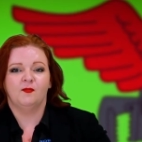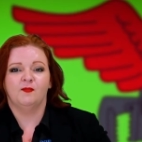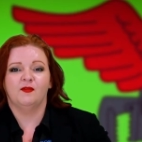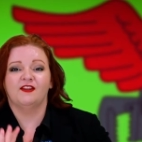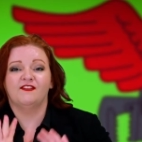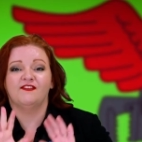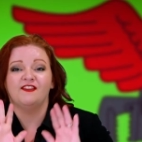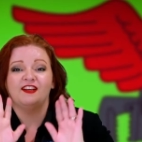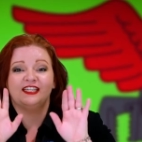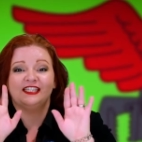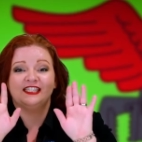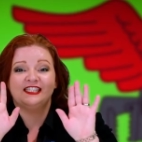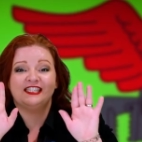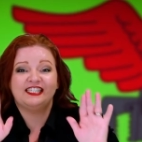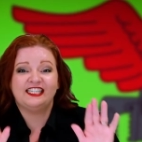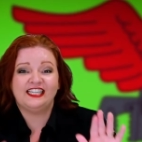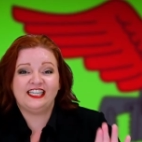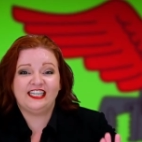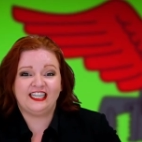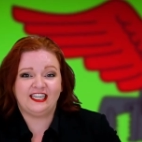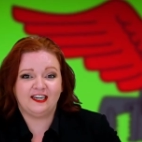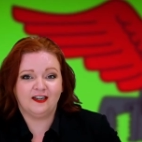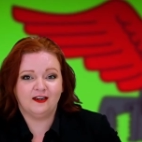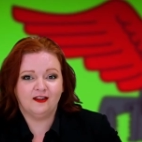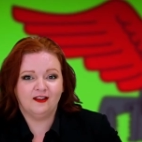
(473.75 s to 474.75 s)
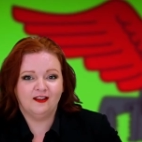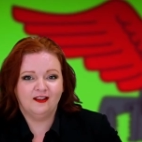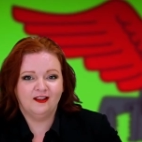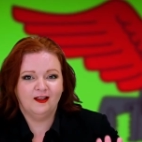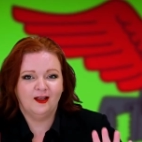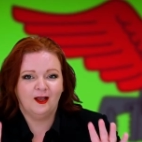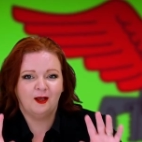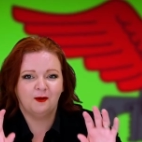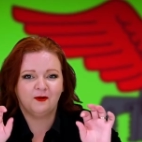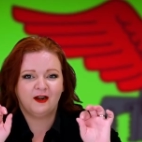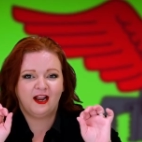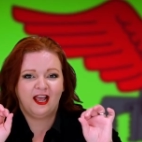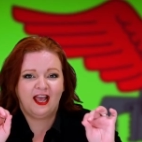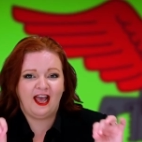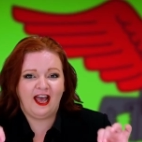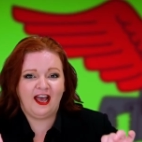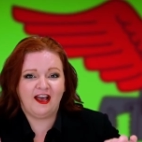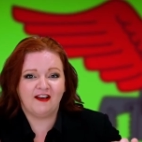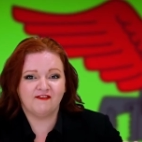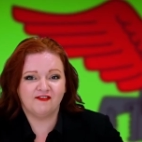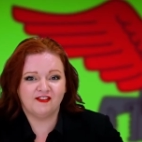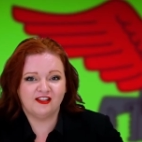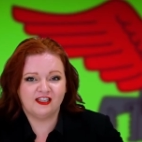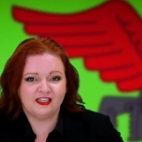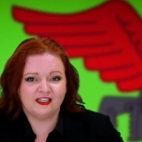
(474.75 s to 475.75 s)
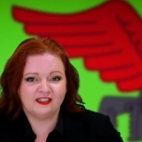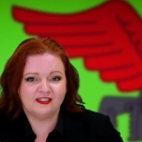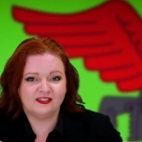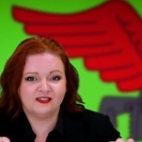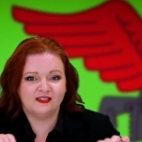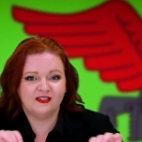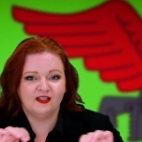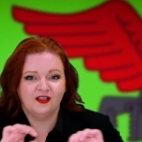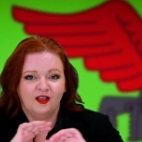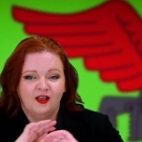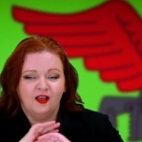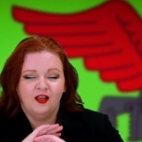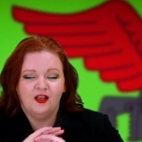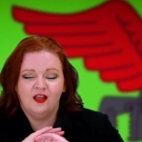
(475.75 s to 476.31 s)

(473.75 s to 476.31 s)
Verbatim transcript: but if I did, I would have this